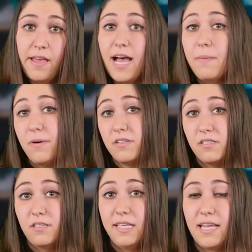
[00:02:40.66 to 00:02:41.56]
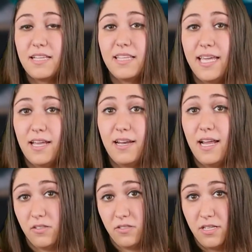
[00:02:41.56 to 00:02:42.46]
I personally like the Canon
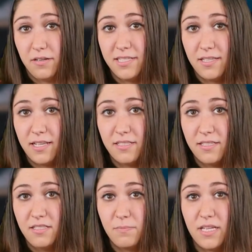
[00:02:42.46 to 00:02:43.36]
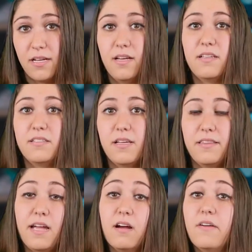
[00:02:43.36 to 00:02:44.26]
L-series lenses because
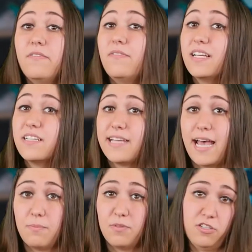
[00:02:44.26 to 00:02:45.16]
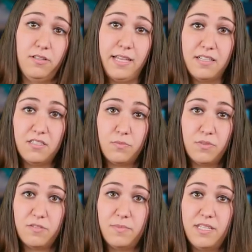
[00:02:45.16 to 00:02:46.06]
they are a fixed aperture lens,
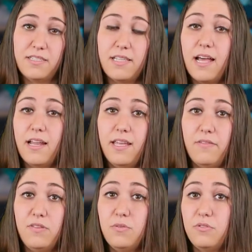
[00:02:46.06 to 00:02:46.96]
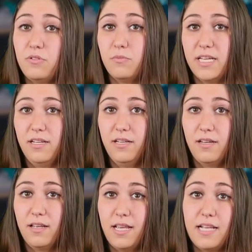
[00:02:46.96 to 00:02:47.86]
which means that if you zoom in,
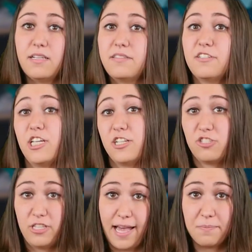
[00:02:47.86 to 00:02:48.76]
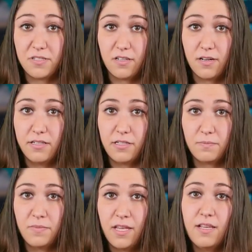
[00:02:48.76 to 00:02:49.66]
it doesn't change the aperture on
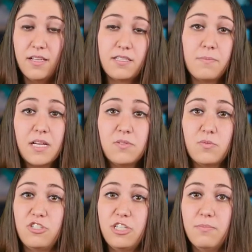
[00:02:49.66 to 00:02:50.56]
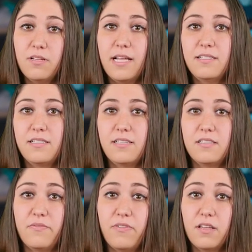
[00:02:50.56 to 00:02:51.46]
you. Sometimes with cheaper lenses,
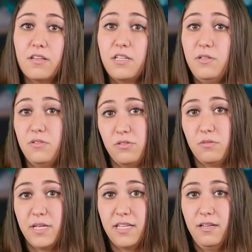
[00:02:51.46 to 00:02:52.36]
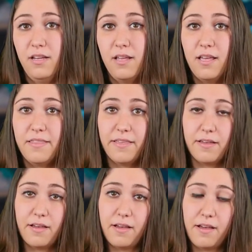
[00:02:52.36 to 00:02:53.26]
the farther you zoom in,
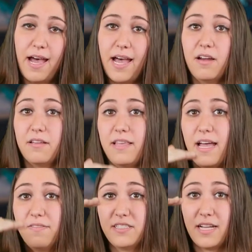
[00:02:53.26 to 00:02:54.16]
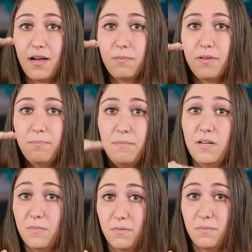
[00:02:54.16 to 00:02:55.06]
the higher the f-stop
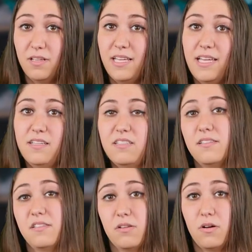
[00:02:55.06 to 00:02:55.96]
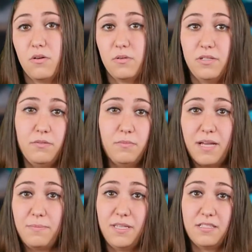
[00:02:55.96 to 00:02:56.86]
minimum is. So you
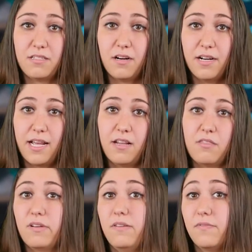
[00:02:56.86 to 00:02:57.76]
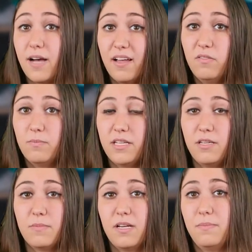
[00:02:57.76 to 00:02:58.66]
might be starting at a 3.5, but
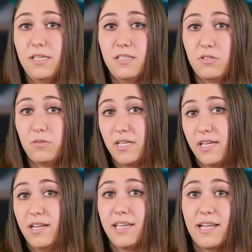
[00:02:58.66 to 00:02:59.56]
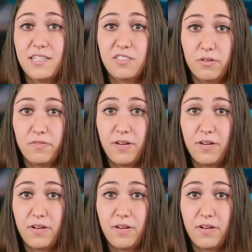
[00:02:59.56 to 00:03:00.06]
you might be zooming in and getting to a